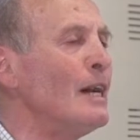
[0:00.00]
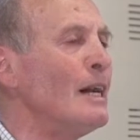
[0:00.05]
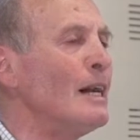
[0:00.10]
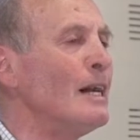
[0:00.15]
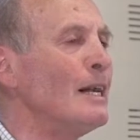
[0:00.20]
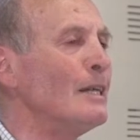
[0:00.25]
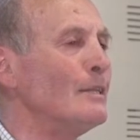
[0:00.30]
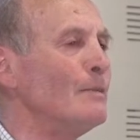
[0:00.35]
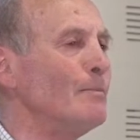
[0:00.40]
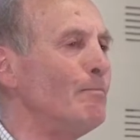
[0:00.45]

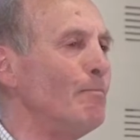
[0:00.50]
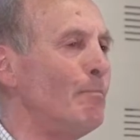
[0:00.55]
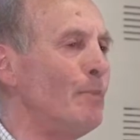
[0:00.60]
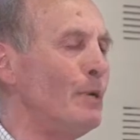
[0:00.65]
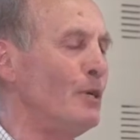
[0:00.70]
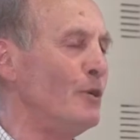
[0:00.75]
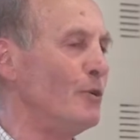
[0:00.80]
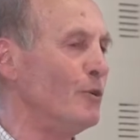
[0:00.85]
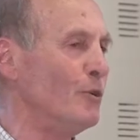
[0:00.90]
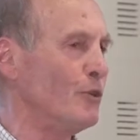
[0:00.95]
and
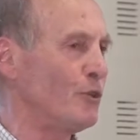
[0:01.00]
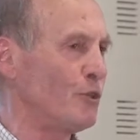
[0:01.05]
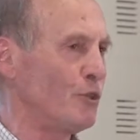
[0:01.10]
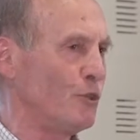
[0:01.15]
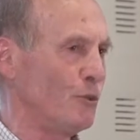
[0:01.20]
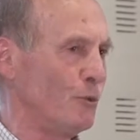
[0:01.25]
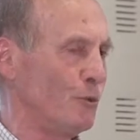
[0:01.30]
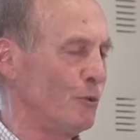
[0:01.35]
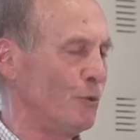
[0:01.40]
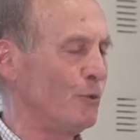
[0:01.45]
pierce
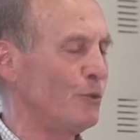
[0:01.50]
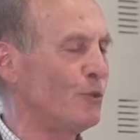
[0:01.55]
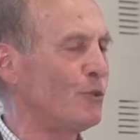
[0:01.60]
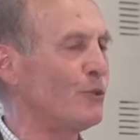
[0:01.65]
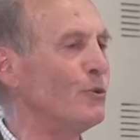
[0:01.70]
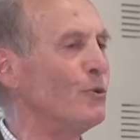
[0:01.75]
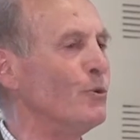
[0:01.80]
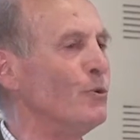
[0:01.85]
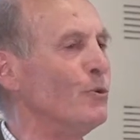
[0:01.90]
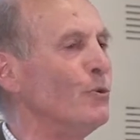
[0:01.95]
you
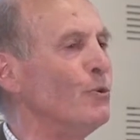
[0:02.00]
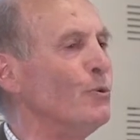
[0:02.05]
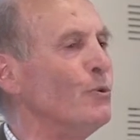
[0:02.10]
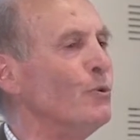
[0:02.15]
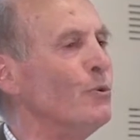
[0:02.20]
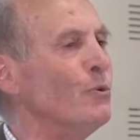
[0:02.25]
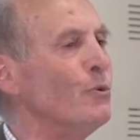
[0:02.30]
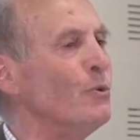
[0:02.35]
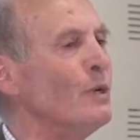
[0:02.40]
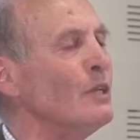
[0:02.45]

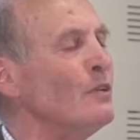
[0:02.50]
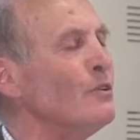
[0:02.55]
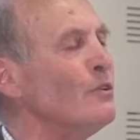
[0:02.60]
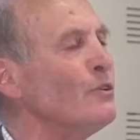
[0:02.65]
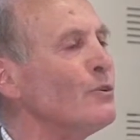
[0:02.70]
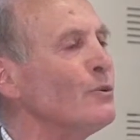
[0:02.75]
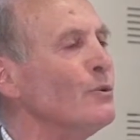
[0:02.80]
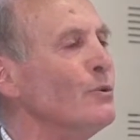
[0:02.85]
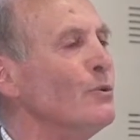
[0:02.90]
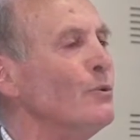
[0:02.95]
through and
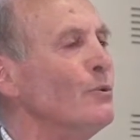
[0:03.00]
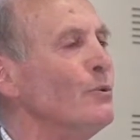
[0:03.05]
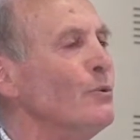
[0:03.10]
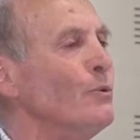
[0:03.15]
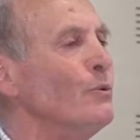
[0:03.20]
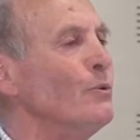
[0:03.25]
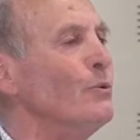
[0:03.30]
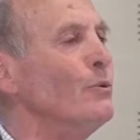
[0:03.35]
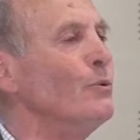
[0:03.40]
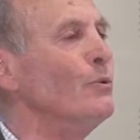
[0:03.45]

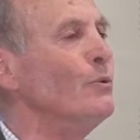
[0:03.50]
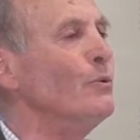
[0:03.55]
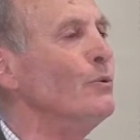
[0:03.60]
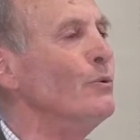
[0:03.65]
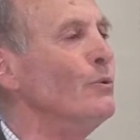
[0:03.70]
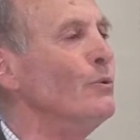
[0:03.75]
through.